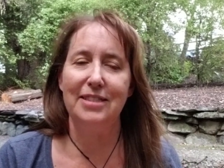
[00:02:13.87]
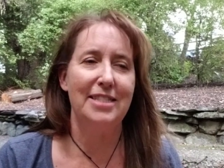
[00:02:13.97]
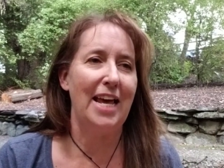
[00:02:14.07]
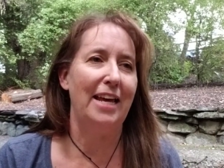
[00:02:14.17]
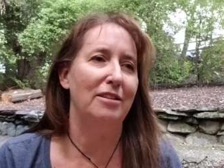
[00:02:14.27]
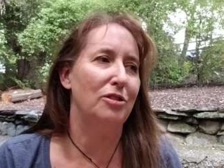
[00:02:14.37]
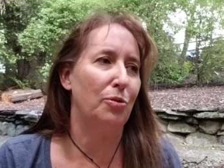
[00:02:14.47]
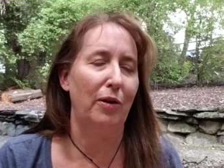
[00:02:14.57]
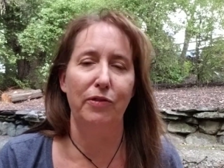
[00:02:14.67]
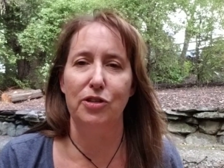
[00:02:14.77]
10,
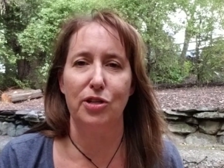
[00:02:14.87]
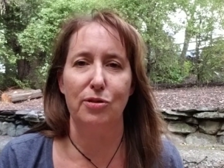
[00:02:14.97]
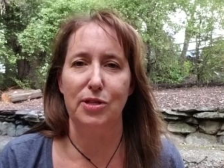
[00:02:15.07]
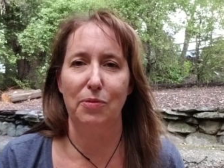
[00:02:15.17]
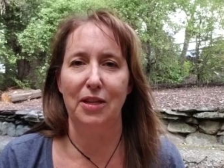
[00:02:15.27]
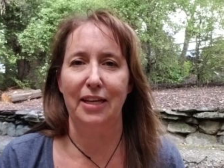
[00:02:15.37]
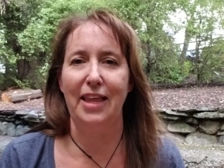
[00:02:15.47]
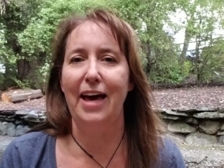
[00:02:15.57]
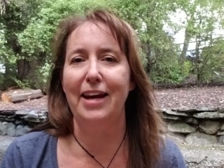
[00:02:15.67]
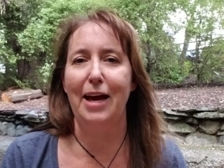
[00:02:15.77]
12 years ago, something like
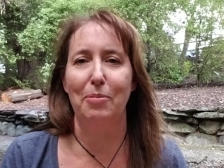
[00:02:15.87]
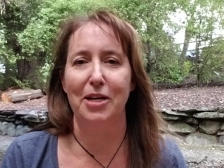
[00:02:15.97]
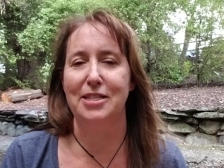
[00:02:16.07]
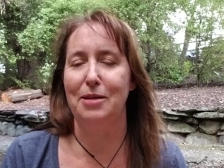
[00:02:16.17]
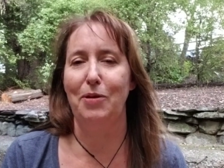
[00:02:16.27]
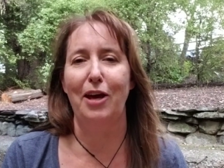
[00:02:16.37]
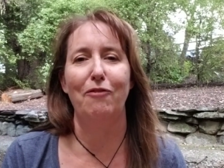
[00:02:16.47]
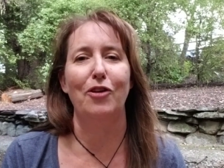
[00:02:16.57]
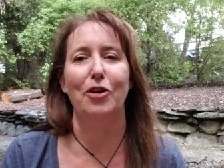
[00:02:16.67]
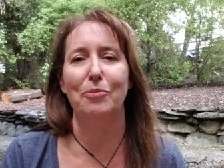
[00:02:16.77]
that, I bought a CPA
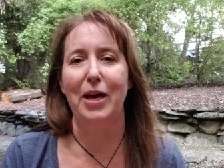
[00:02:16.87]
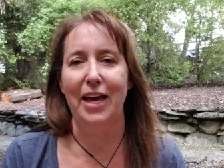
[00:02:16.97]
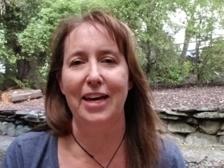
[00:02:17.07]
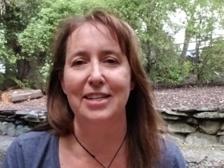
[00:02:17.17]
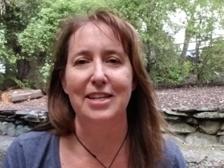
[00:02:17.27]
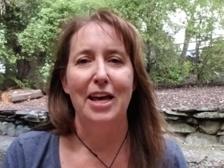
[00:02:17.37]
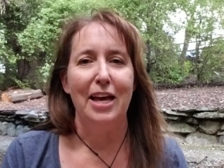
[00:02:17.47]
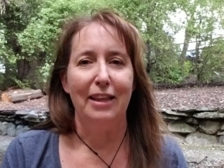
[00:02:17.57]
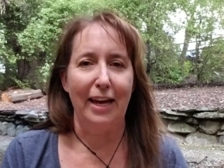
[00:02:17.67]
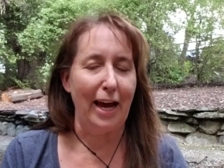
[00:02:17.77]
firm, and
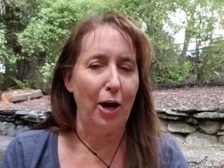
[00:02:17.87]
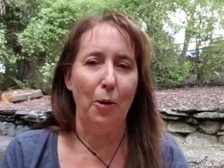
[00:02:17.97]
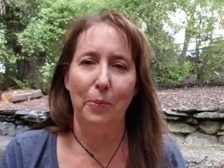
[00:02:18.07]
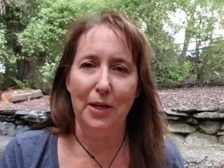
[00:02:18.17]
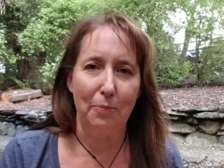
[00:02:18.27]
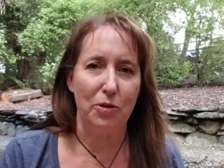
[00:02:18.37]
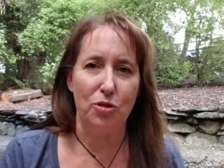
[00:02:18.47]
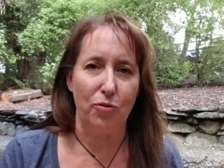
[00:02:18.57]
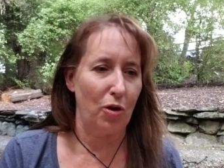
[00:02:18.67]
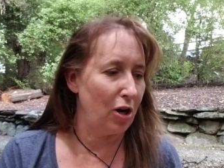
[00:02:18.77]
I opened up the
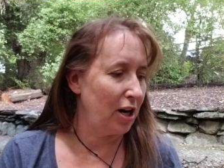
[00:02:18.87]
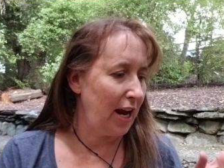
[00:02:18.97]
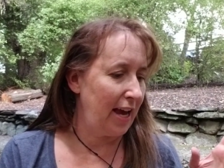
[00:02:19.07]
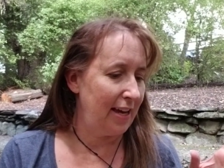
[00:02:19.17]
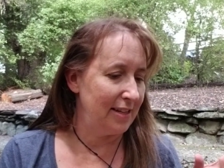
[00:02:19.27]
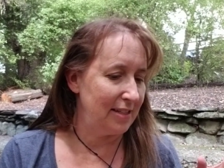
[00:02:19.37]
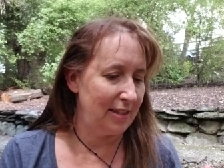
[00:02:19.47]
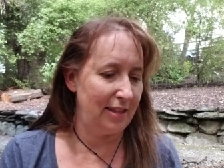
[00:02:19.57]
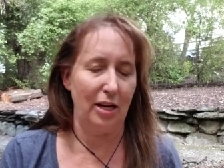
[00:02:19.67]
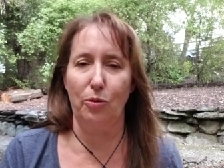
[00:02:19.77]
drawer and
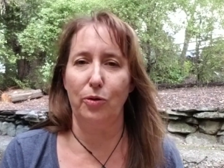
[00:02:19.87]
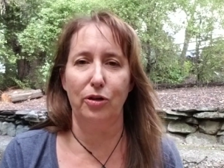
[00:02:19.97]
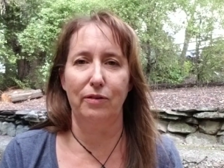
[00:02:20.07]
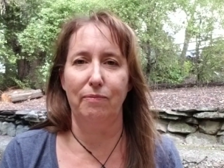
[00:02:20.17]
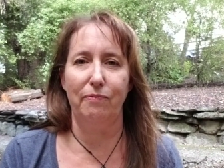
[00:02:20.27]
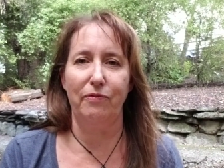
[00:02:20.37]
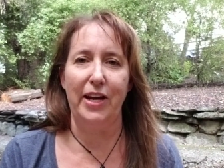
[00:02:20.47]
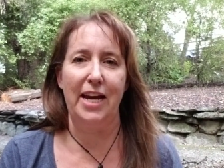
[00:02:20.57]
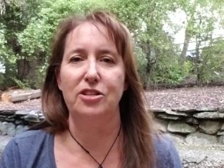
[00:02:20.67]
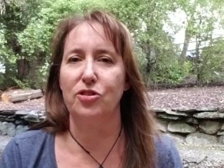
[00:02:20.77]
there were
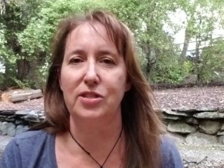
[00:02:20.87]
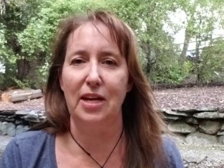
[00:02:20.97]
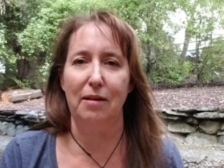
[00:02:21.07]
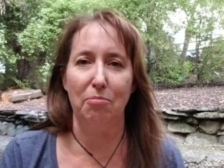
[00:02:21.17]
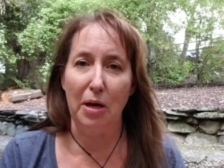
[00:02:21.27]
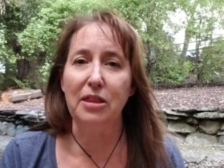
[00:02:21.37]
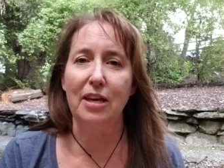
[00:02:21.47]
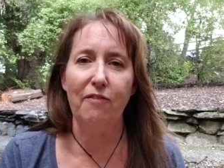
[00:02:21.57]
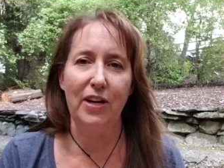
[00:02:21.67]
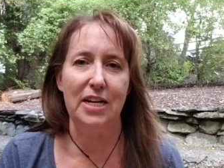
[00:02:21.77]

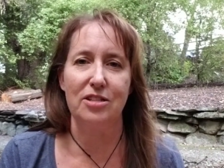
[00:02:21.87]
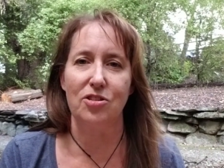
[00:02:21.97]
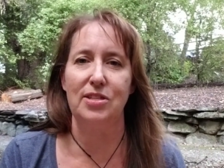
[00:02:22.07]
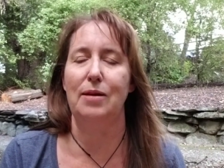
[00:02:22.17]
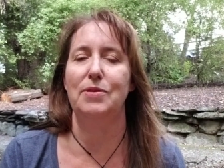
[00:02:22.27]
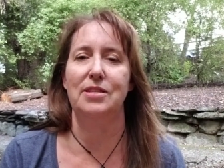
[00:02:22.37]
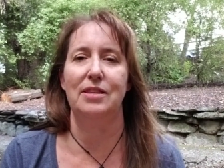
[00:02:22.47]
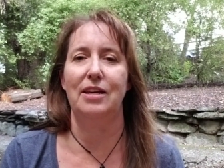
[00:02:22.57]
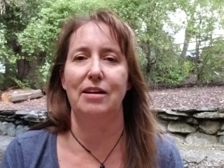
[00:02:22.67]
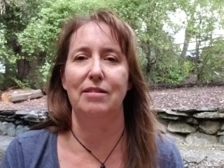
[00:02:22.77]
monthly financial statements
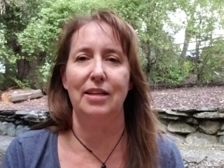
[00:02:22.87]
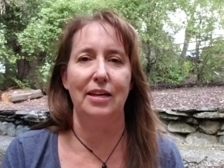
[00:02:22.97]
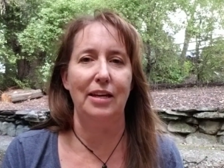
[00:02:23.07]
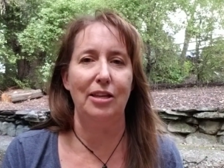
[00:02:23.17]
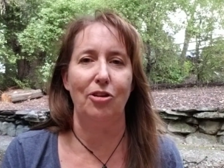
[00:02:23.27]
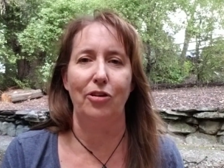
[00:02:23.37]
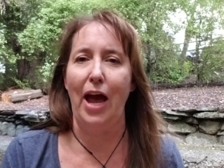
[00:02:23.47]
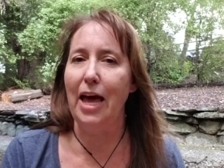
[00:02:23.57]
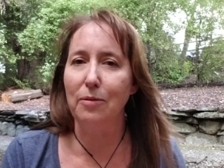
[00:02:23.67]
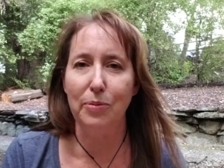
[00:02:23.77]
in there that either
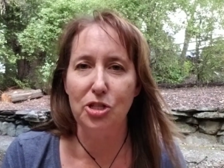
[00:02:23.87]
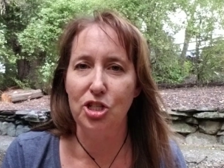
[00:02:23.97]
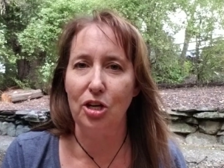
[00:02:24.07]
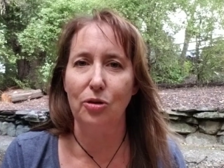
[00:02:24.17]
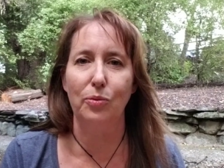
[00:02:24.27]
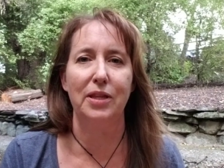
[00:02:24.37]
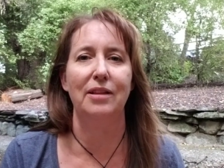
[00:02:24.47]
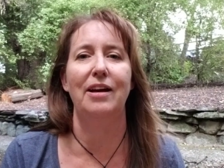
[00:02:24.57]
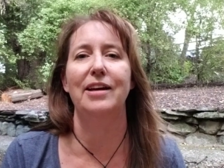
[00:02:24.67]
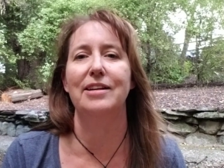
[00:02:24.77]
hadn't been shared with
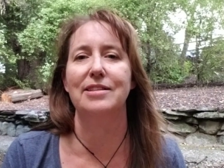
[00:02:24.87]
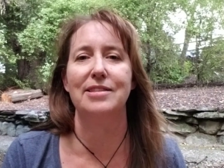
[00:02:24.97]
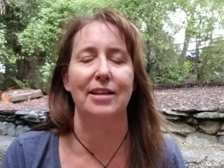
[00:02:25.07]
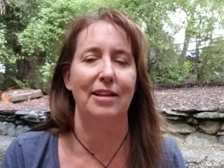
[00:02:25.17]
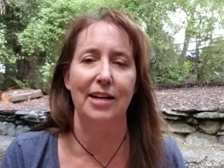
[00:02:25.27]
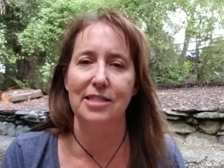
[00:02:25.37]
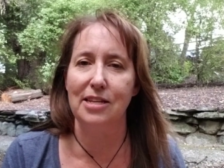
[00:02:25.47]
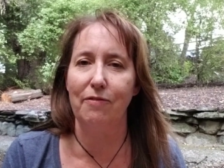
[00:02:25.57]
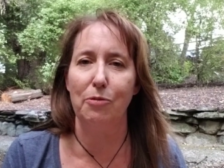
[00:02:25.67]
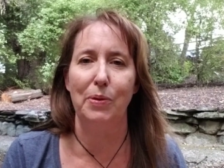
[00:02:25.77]
clients, the clients
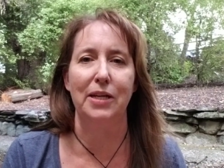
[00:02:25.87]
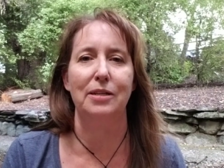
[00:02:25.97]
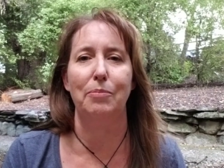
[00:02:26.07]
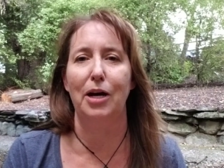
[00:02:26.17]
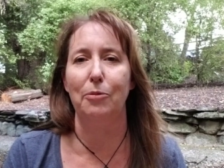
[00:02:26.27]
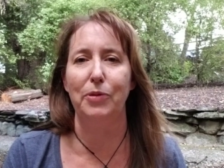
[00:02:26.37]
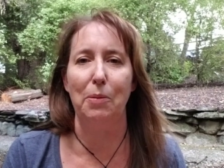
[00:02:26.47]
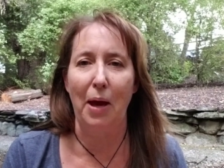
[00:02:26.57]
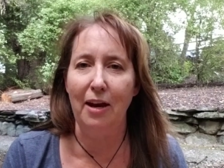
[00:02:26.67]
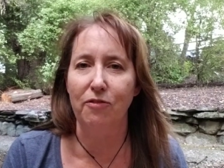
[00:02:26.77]
never picked them up,
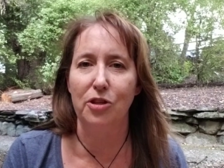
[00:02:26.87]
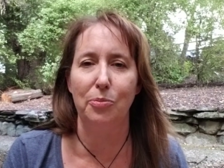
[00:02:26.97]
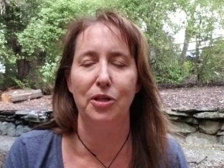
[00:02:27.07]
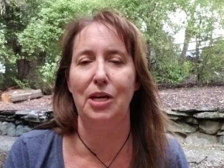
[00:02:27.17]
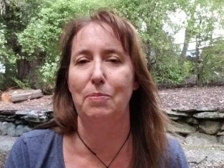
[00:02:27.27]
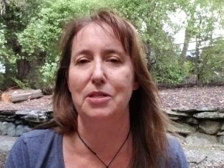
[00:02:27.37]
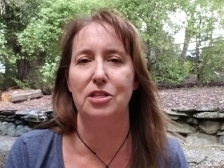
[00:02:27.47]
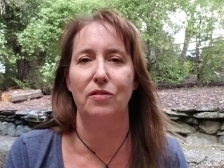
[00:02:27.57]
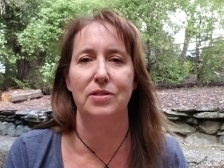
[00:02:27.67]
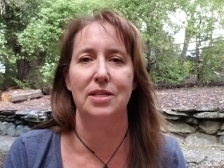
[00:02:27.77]
they paid for the bookkeeping
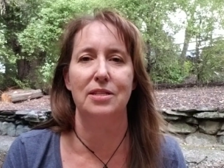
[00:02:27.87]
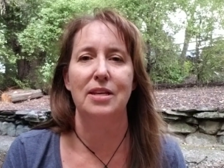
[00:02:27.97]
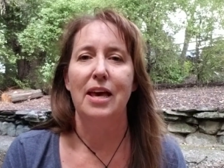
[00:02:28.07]
services,